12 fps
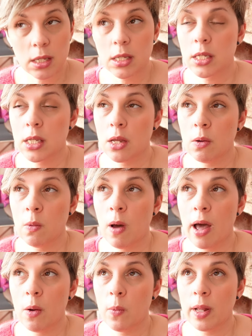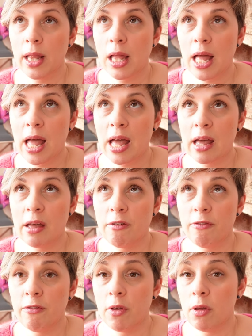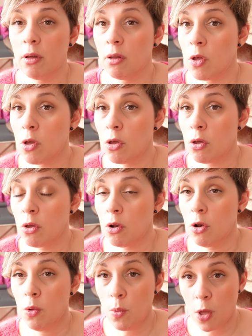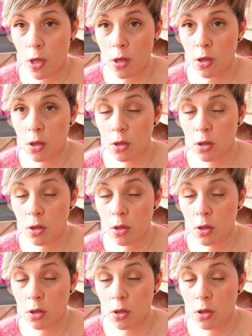So I will have Lueur.